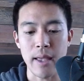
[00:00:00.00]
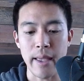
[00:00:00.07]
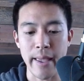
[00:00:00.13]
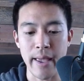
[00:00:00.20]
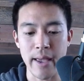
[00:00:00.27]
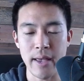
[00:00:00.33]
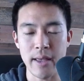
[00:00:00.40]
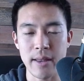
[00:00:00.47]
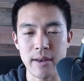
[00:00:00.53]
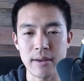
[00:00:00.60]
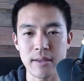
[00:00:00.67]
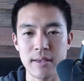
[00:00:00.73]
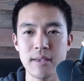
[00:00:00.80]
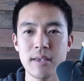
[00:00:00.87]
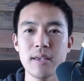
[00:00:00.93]
And
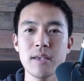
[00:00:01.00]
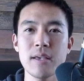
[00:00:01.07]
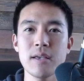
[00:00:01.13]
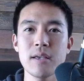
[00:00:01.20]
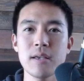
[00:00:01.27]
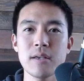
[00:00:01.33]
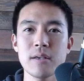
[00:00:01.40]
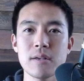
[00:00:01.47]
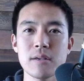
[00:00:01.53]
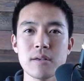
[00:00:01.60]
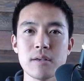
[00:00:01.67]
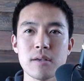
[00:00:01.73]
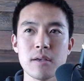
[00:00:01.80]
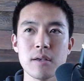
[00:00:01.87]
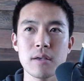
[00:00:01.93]
he
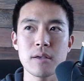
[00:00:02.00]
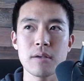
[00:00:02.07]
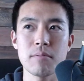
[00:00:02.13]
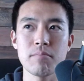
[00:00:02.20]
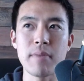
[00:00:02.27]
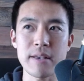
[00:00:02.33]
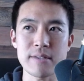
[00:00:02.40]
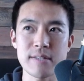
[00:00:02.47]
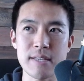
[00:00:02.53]
makes